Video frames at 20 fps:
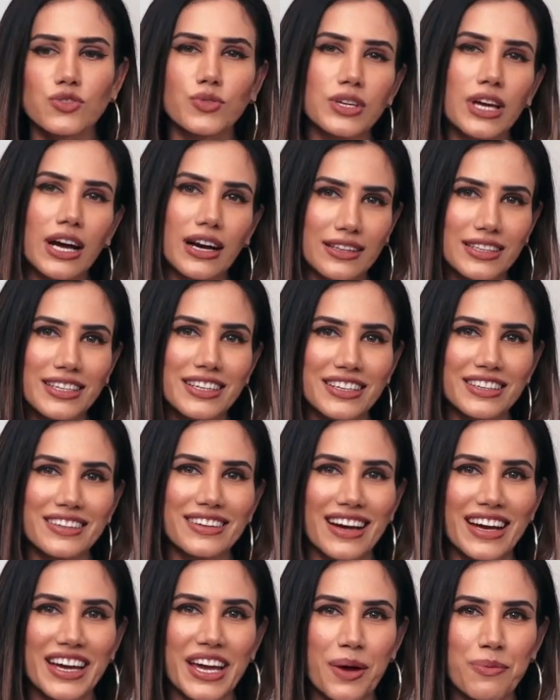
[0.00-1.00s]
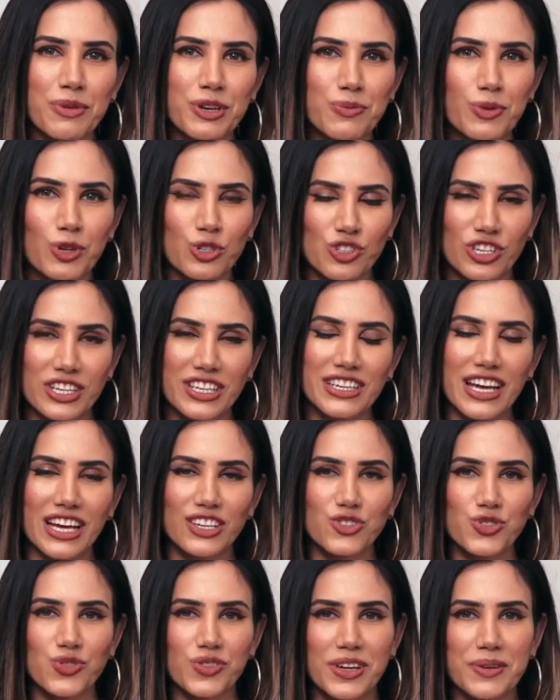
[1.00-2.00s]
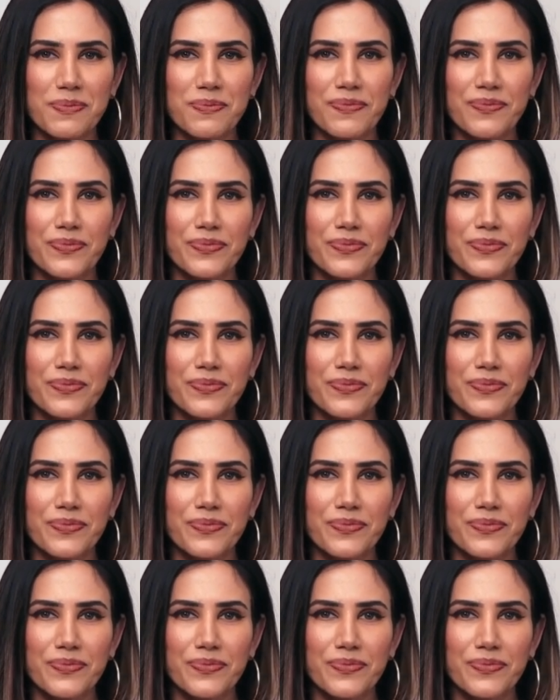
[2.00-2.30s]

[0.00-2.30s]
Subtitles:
So yeah, I am emotionally attached to them.